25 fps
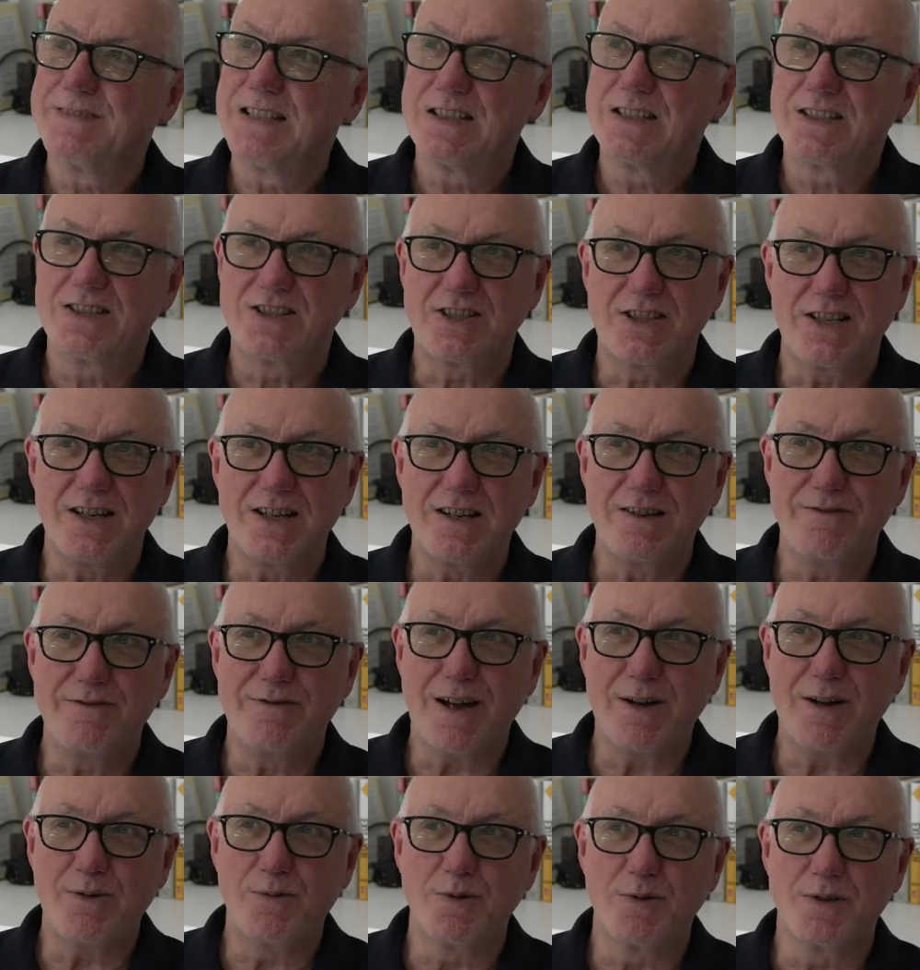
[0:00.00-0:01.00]
Steve,
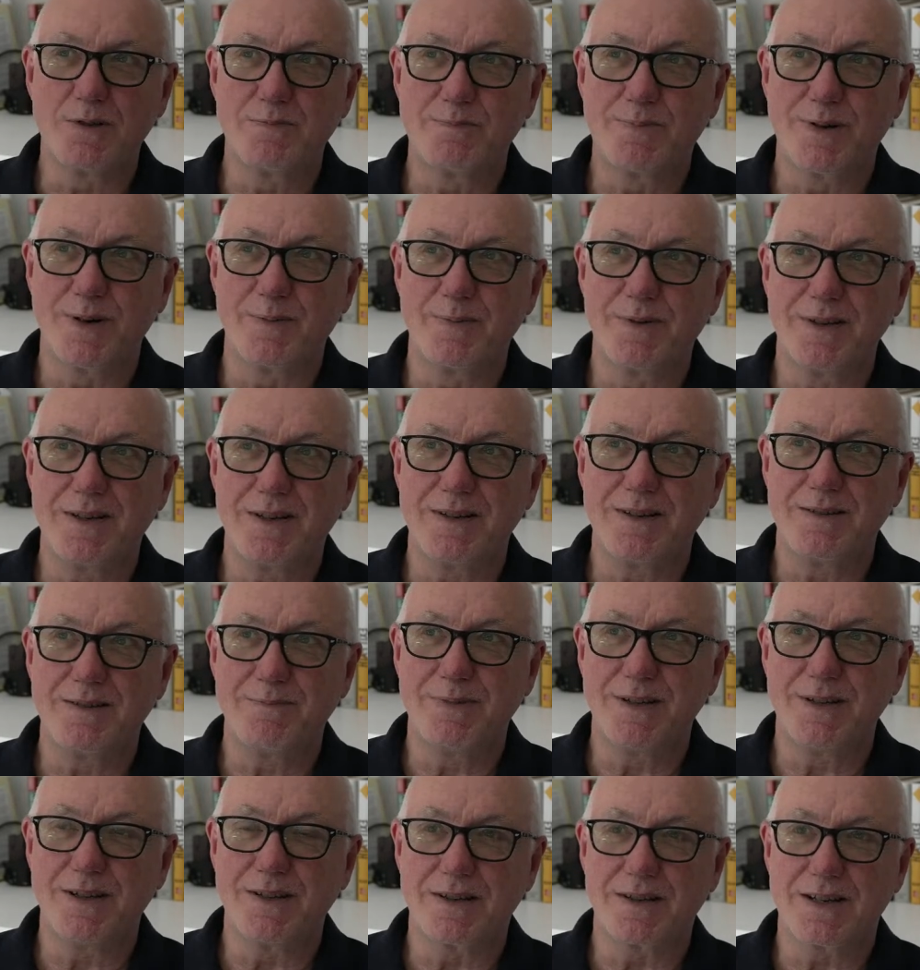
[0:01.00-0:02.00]
I would probably
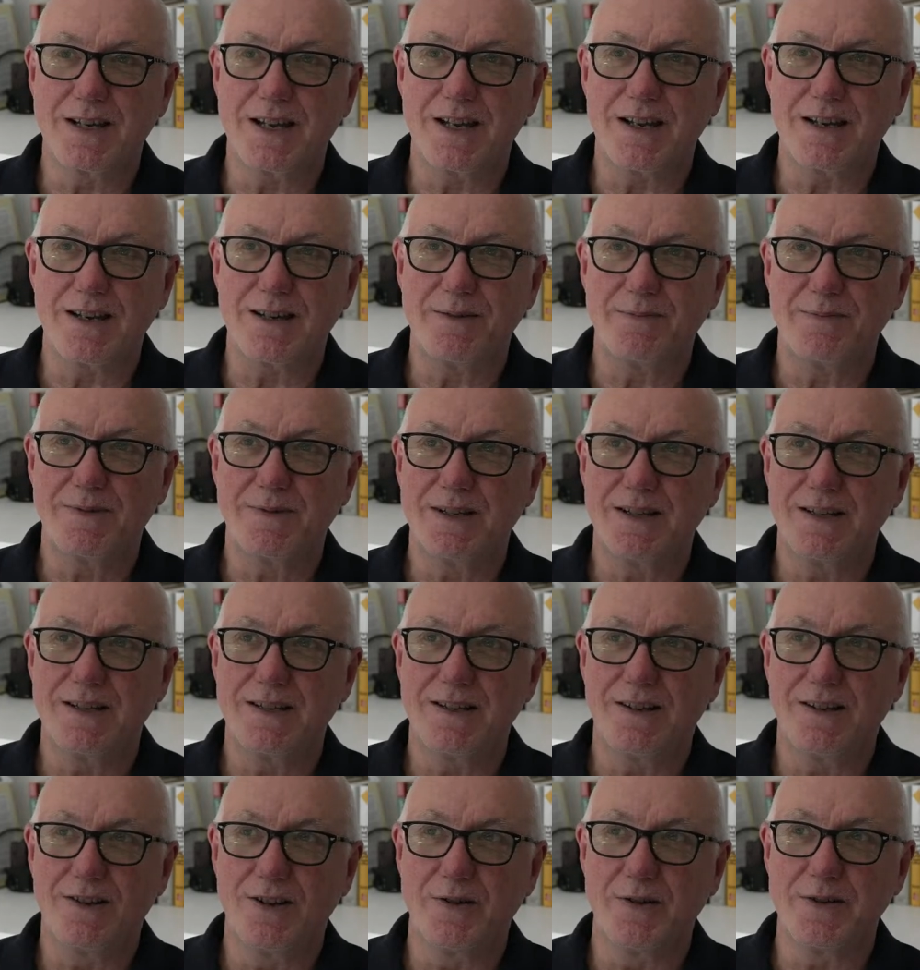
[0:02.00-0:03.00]
be okay,
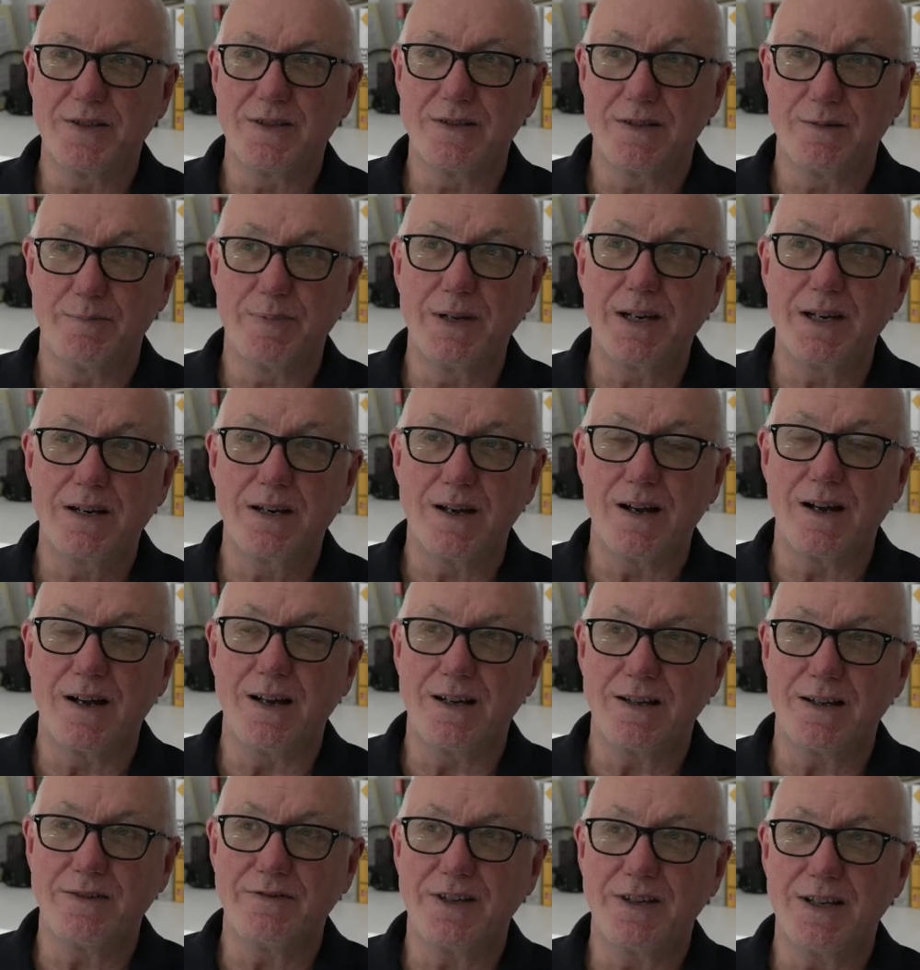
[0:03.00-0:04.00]
although he's a big
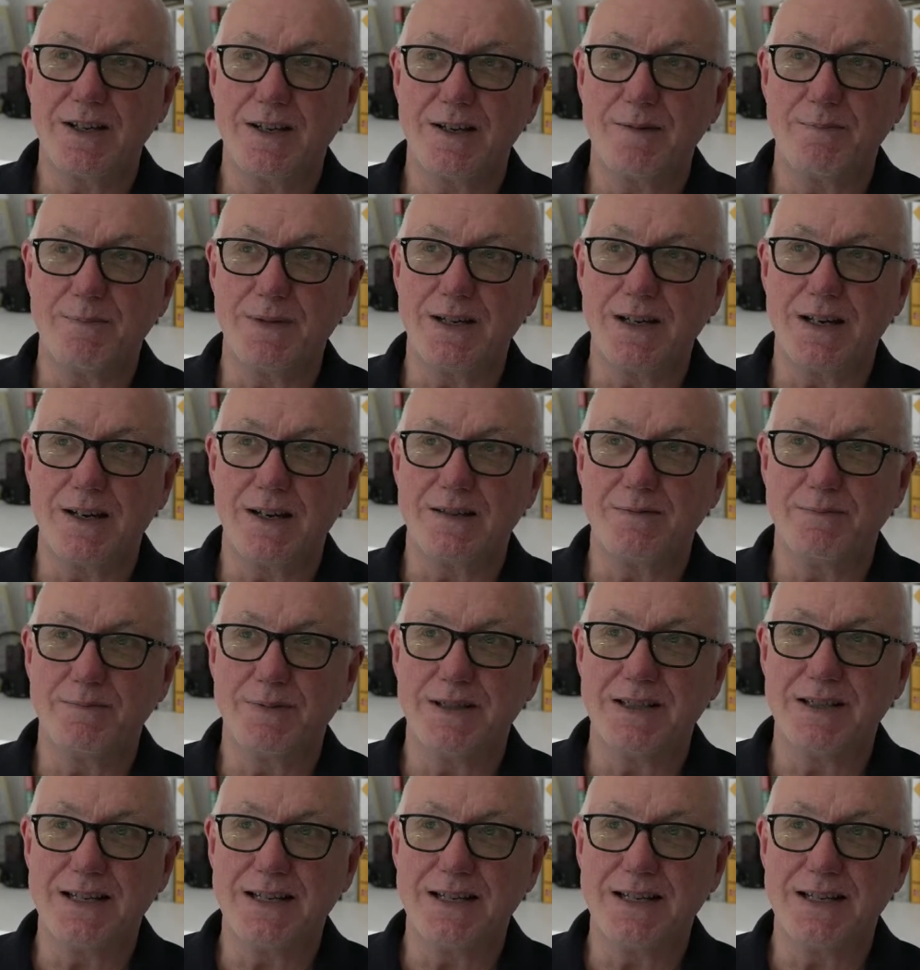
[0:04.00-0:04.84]
guy. If he hit me, I'd be